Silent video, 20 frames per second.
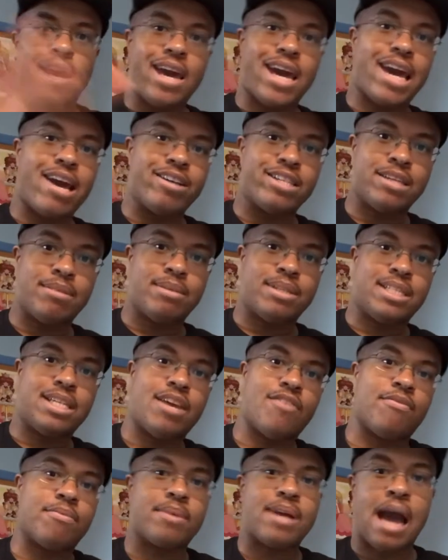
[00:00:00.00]
Hey guys, what's up? This is
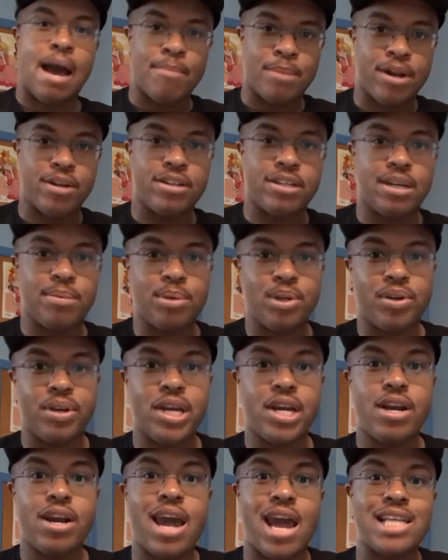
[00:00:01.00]
Dave from ConMenRDW
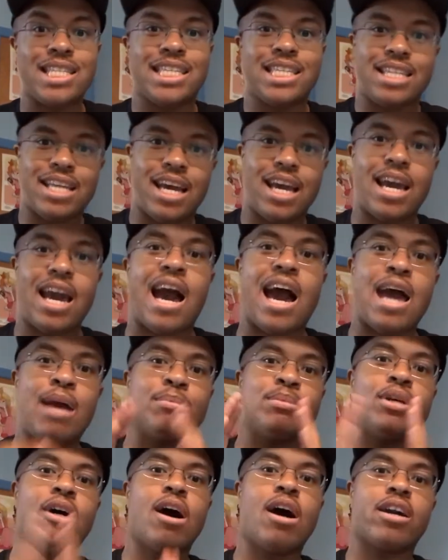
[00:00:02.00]
here, and today
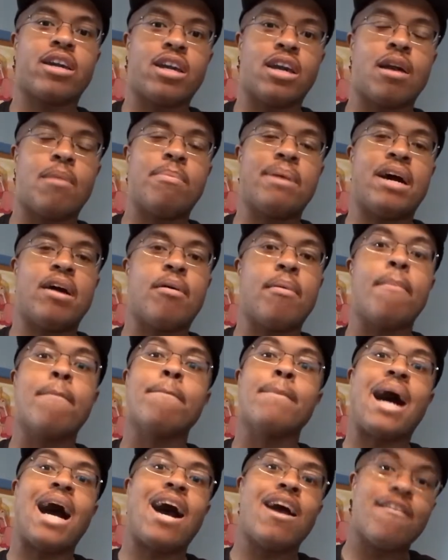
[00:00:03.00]
I'm talking about
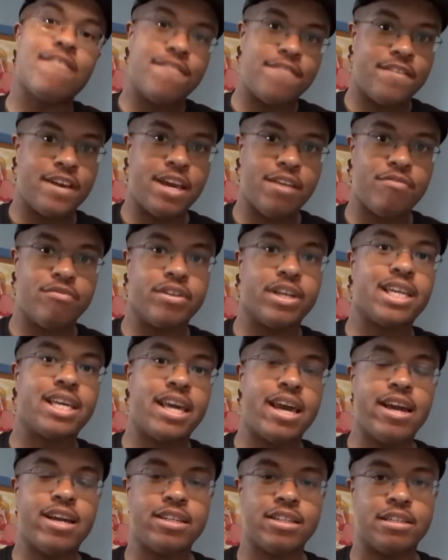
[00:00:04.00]
my favorite
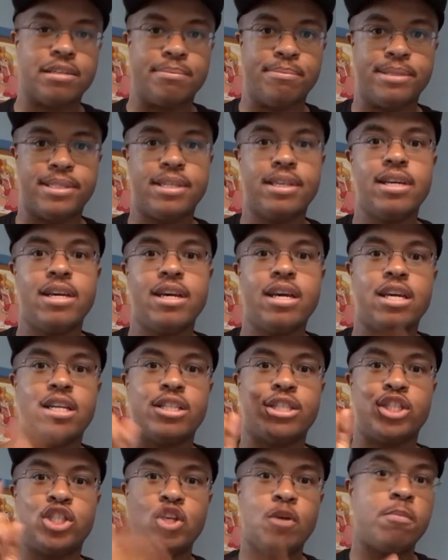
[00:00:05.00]
kingdoms in
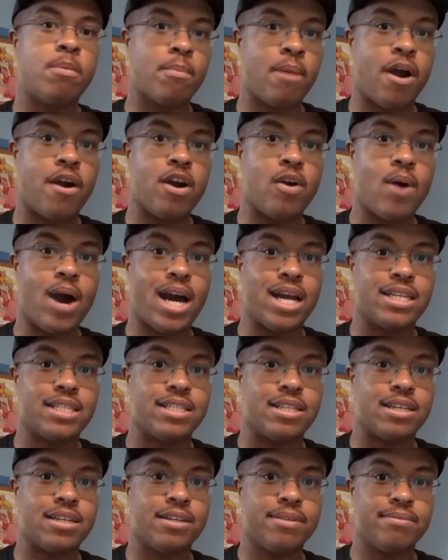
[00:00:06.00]
Super Mario
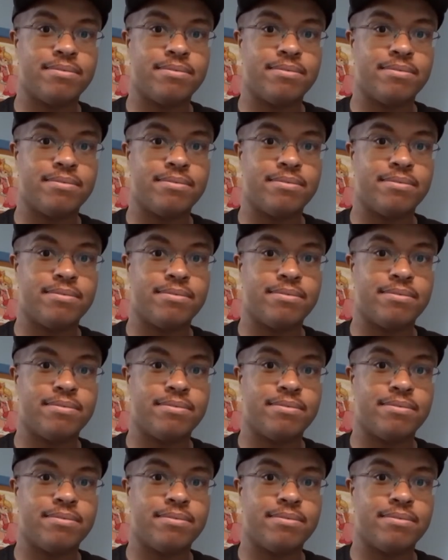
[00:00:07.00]
Odyssey.